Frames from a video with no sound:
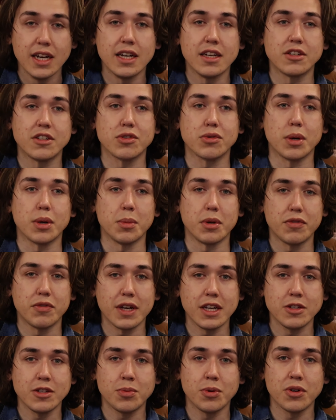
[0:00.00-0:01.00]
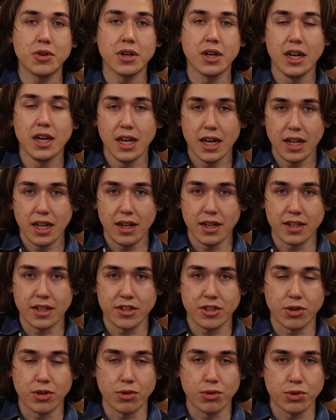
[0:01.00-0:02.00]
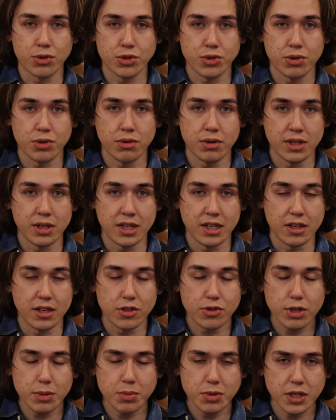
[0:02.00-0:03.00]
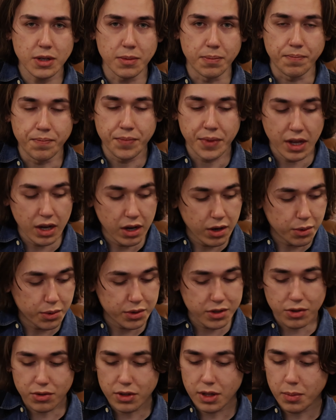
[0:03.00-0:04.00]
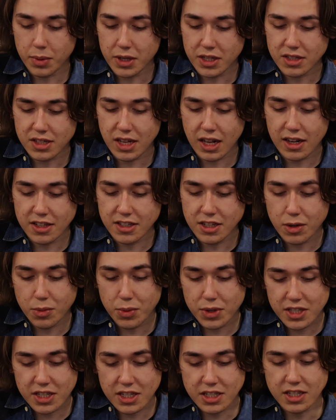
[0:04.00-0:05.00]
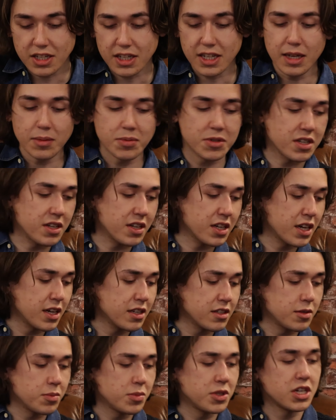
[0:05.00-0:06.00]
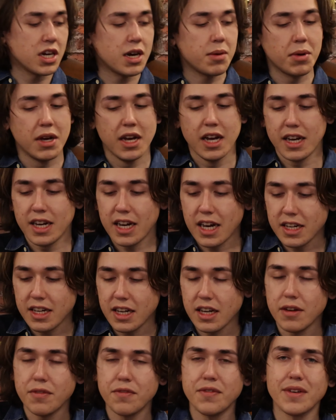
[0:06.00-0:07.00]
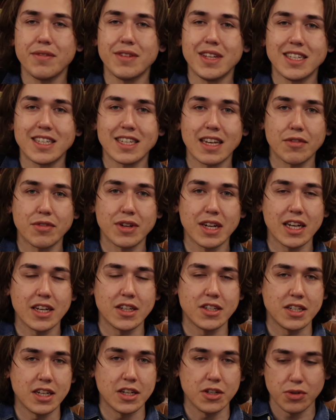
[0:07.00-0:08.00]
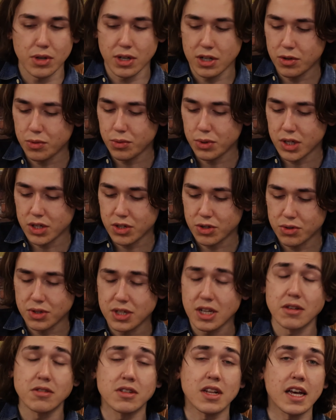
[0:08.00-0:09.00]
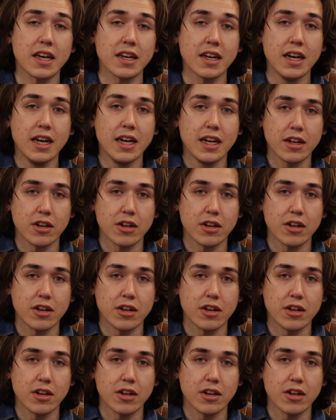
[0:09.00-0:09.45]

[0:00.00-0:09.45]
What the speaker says: Instagram and Facebook. Links are also in the description. With all that being said, let's hear what this Gibson Custom Shop 1957 SJ-200 reissue sounds like.